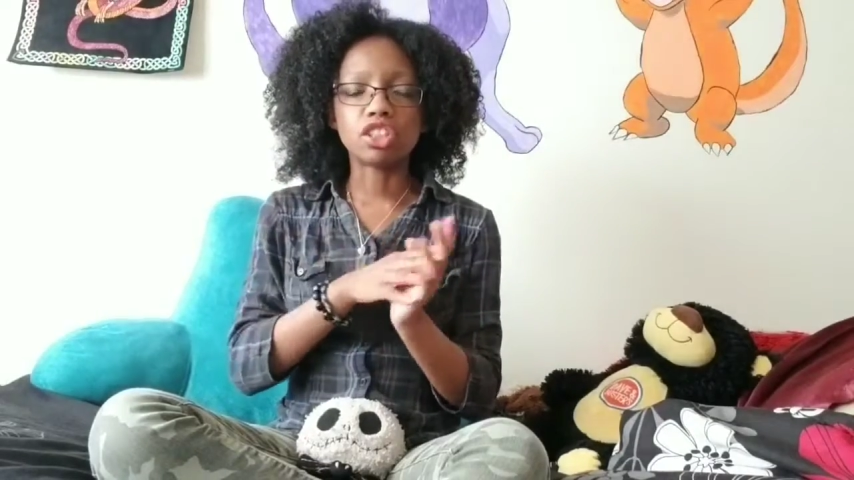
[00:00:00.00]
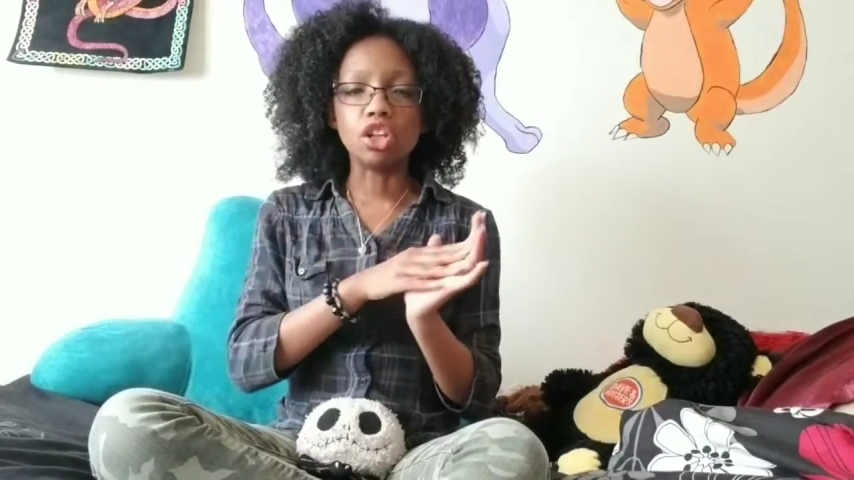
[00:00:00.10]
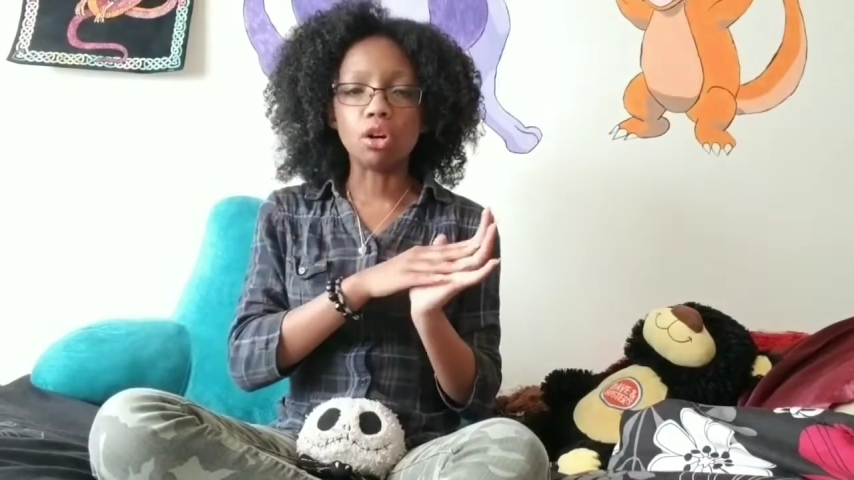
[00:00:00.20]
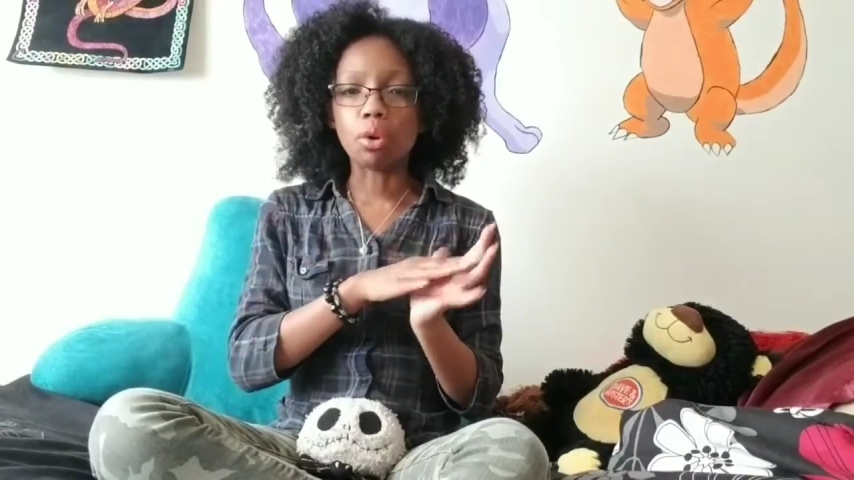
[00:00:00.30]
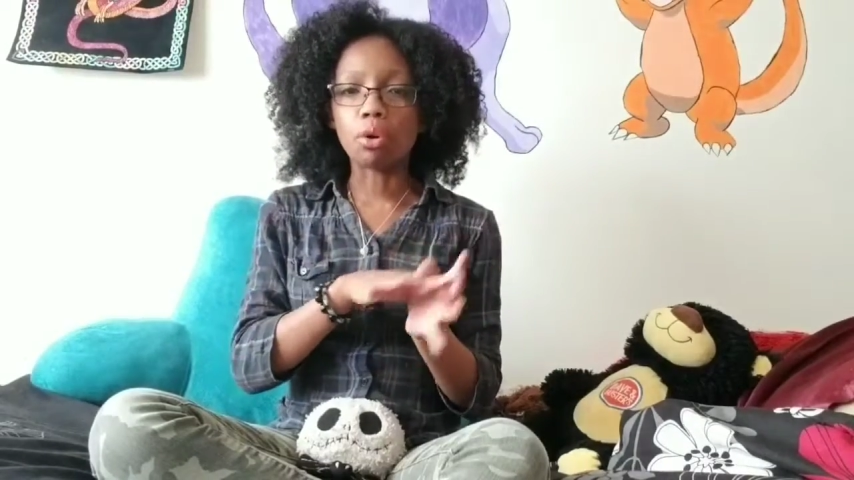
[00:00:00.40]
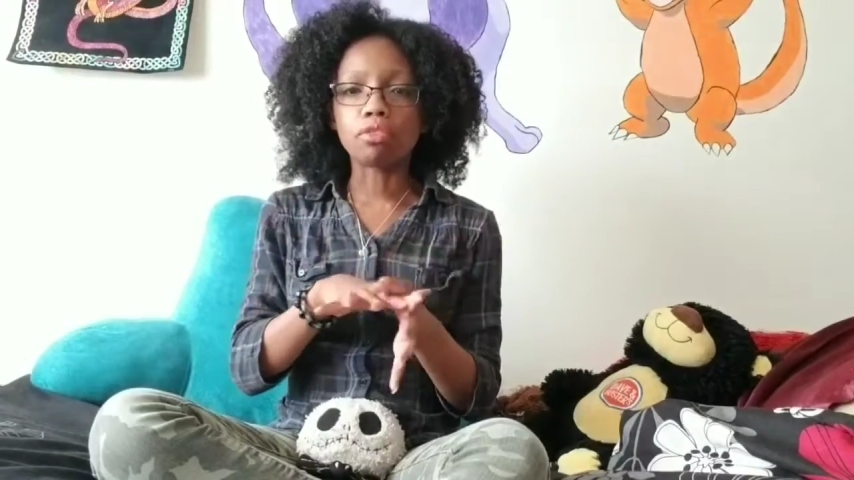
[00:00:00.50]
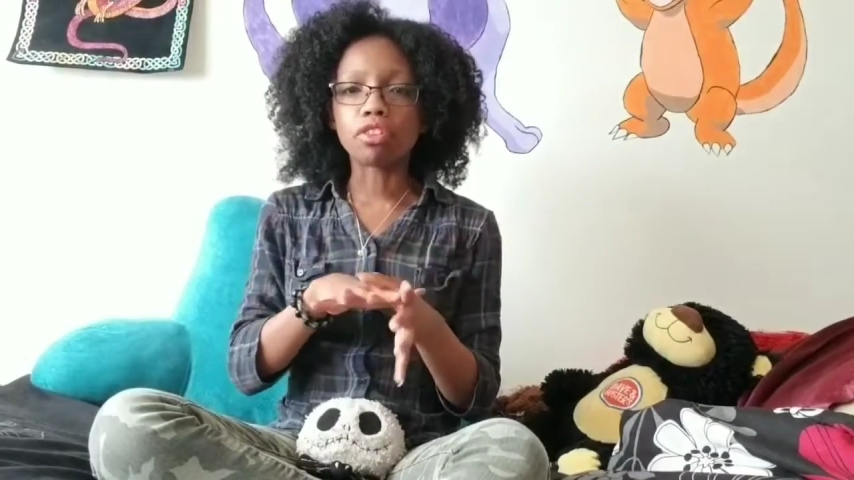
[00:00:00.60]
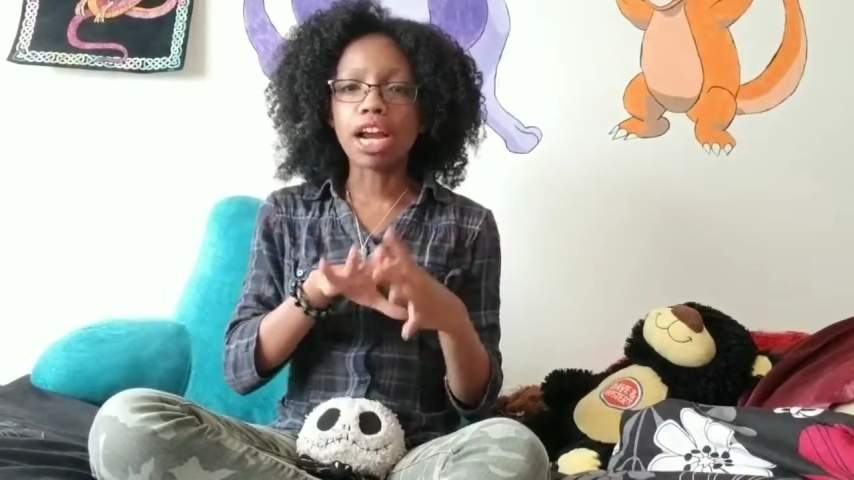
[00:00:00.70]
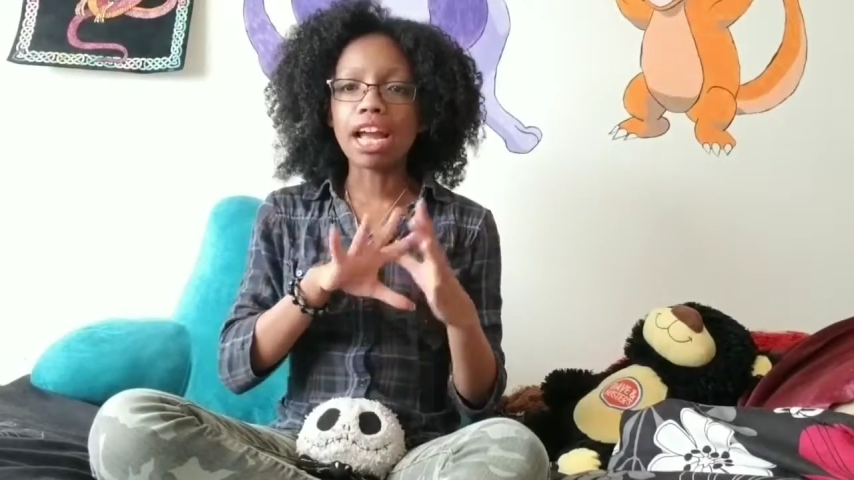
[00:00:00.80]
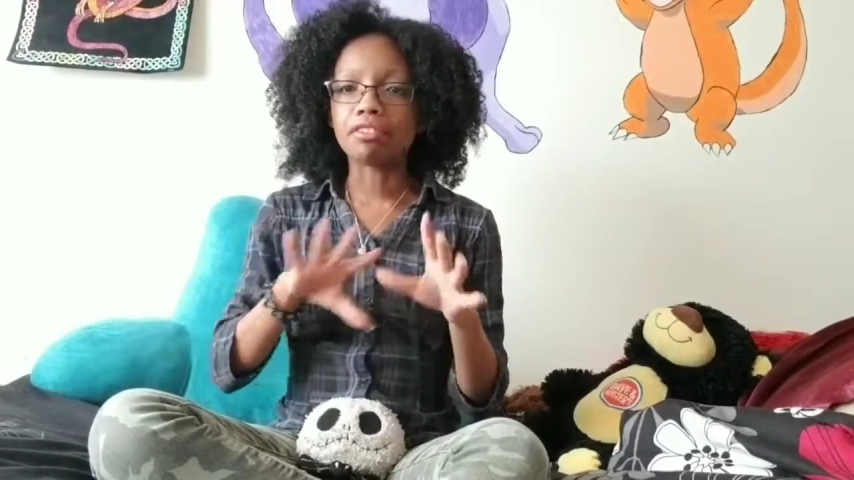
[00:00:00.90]
go
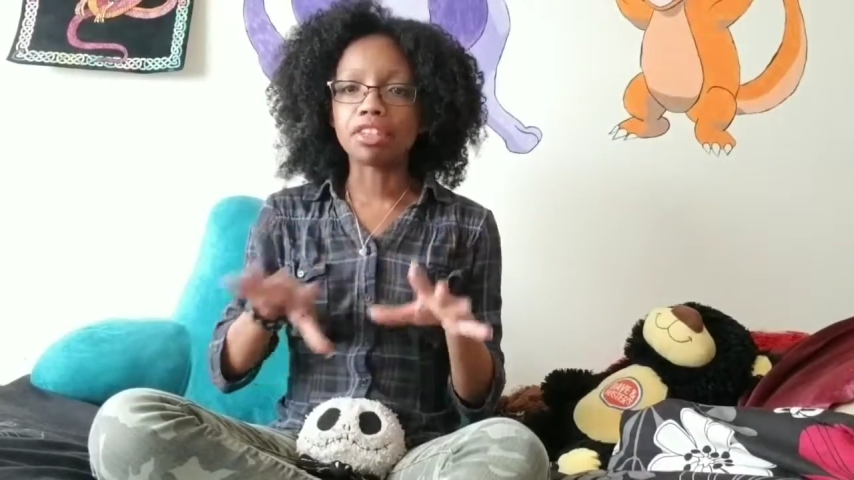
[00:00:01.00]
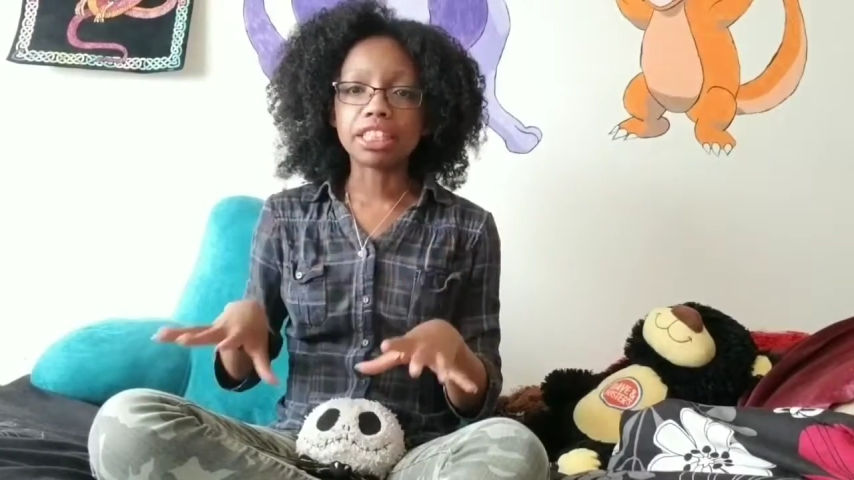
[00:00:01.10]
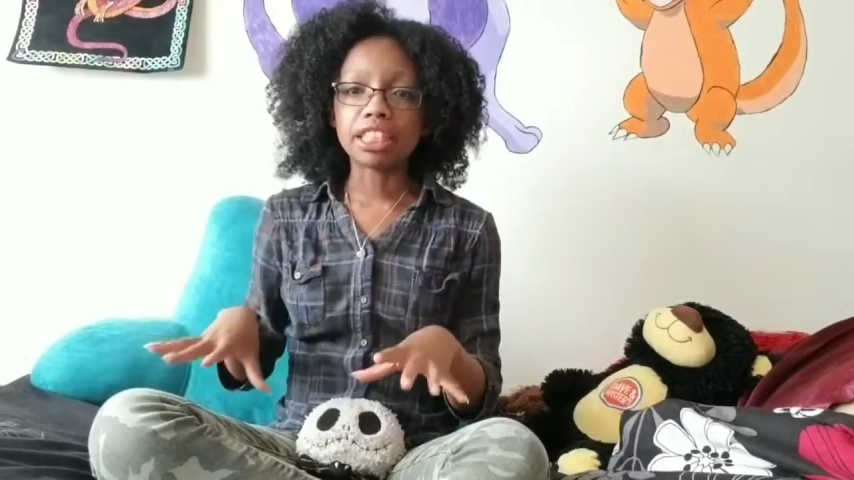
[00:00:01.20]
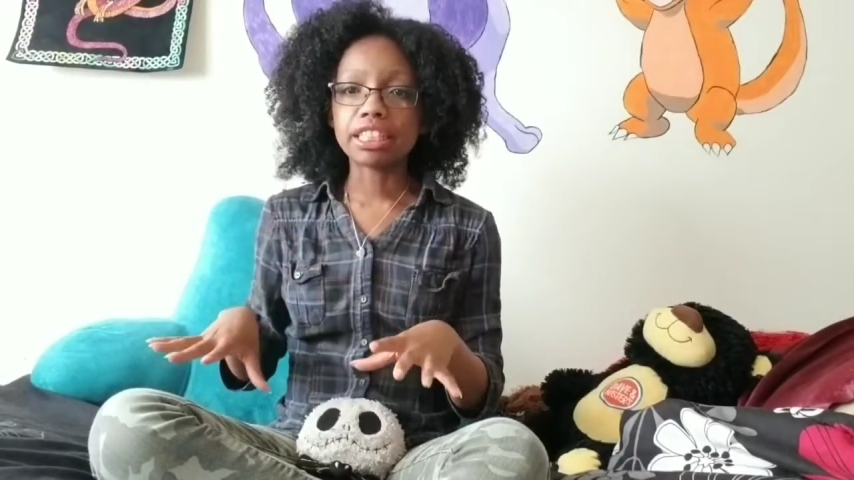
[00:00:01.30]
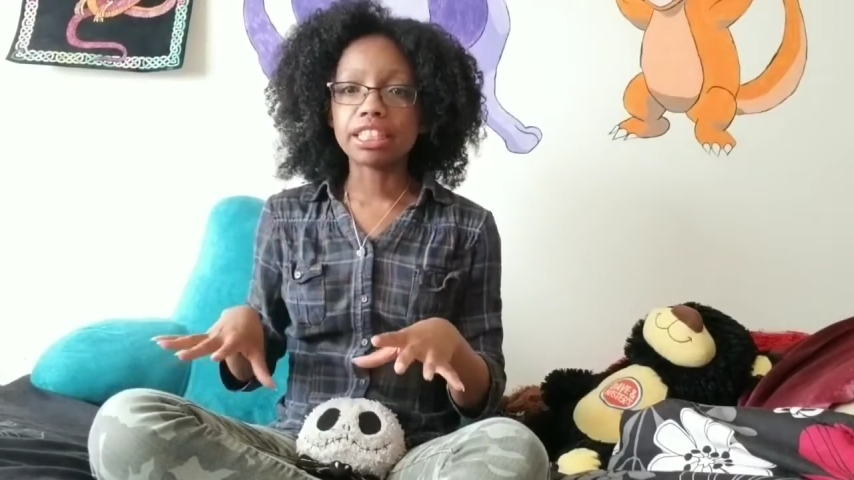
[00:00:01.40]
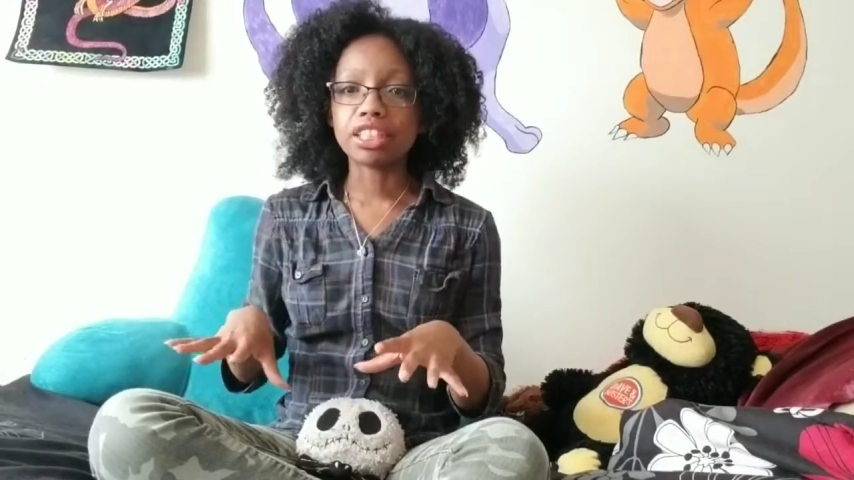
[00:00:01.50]
over everything